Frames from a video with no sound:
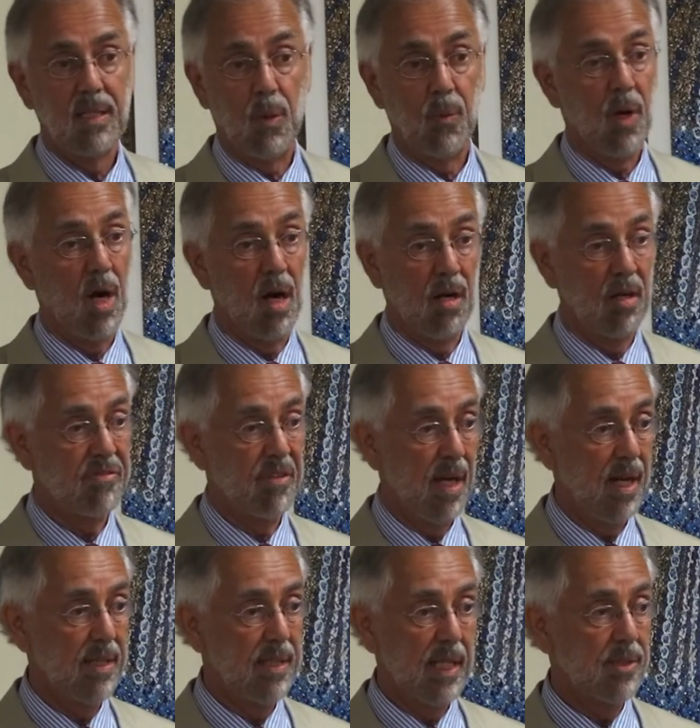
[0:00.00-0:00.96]
They were
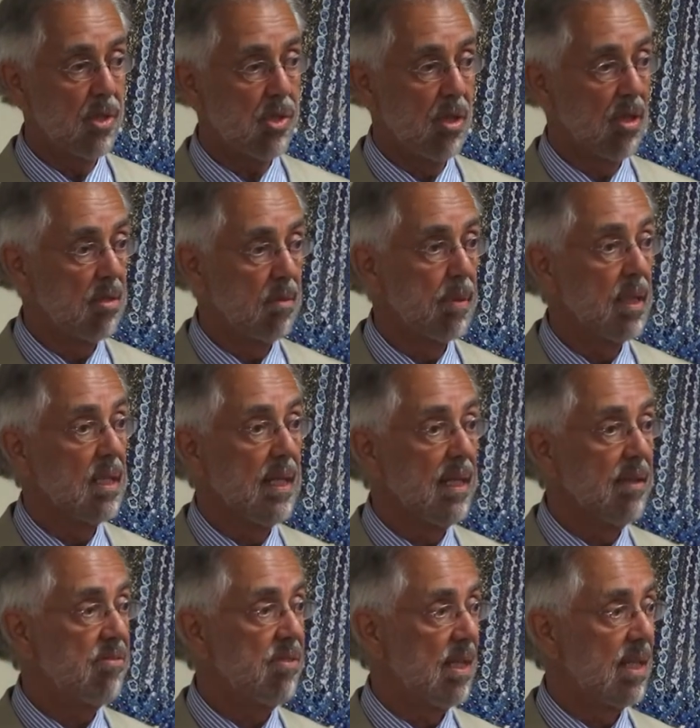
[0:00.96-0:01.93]
horrified. They just couldn't
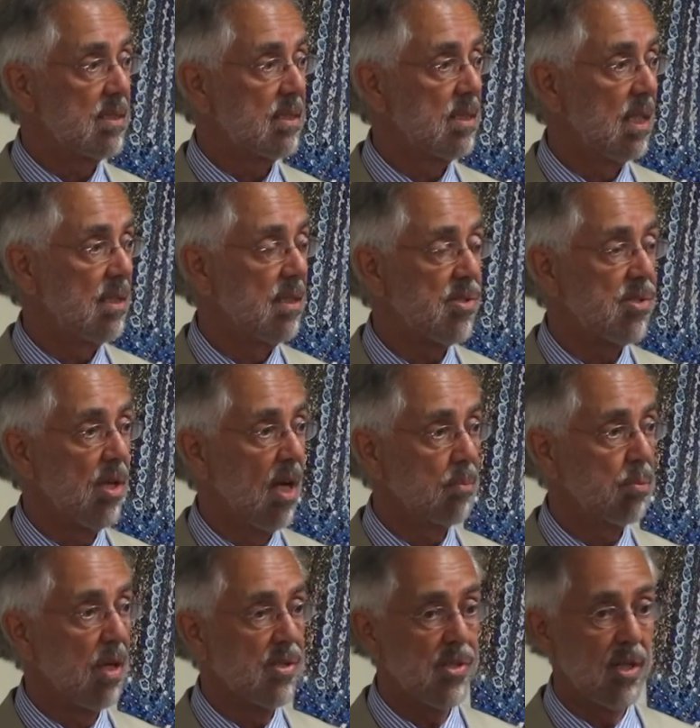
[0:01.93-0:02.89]
believe that this
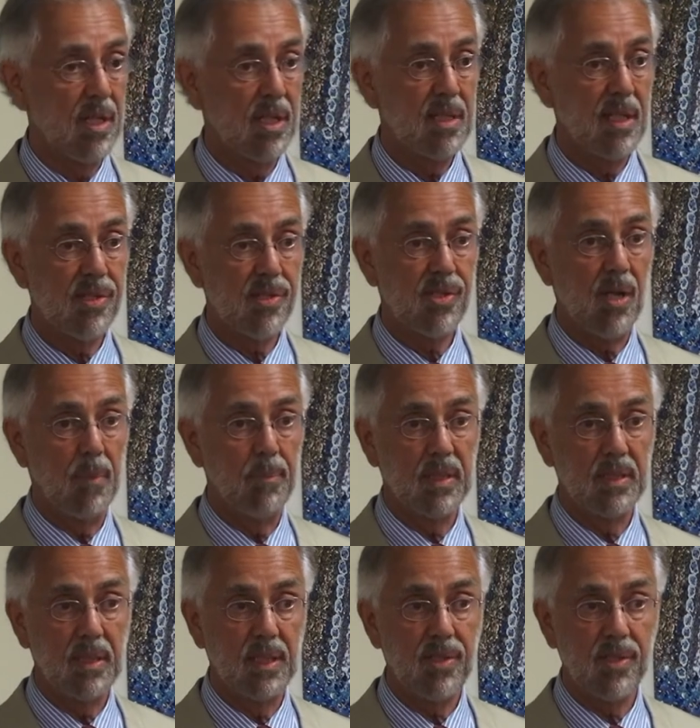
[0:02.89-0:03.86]
young president had
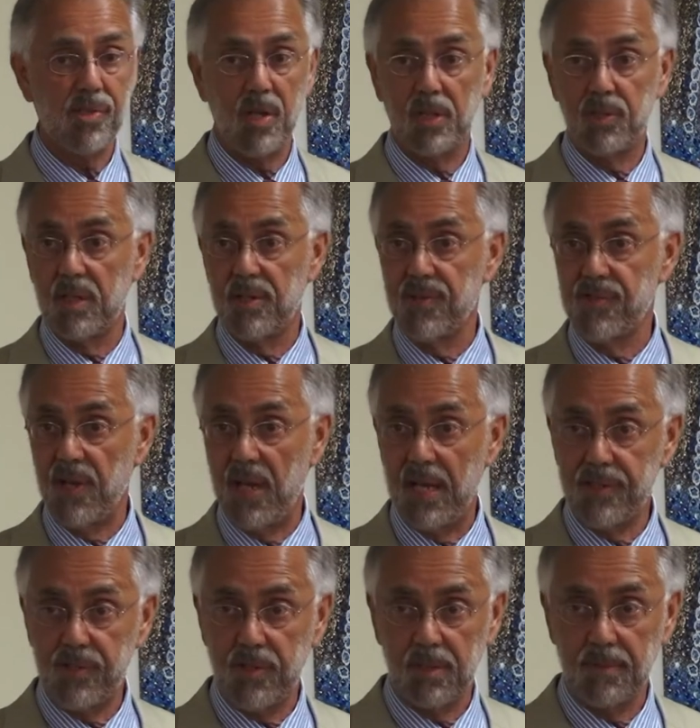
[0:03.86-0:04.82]
stumbled into such a
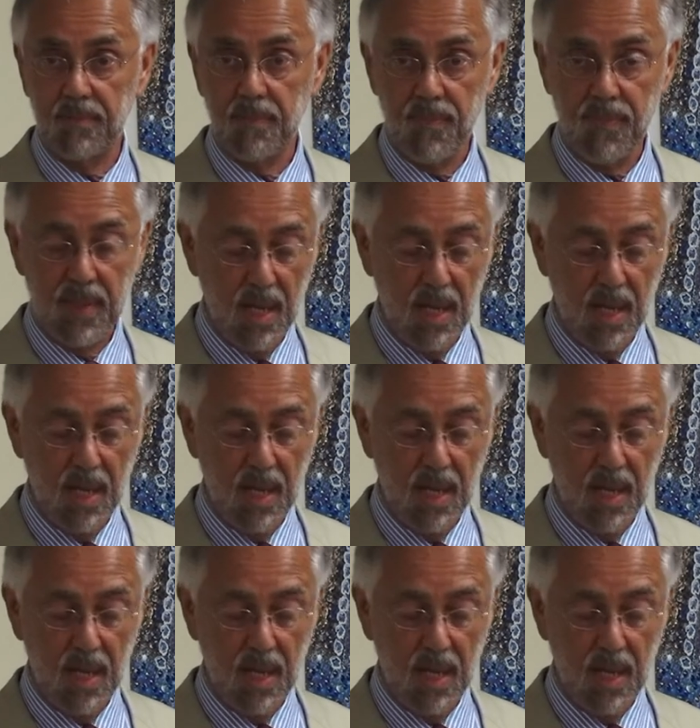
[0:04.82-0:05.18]
disaster.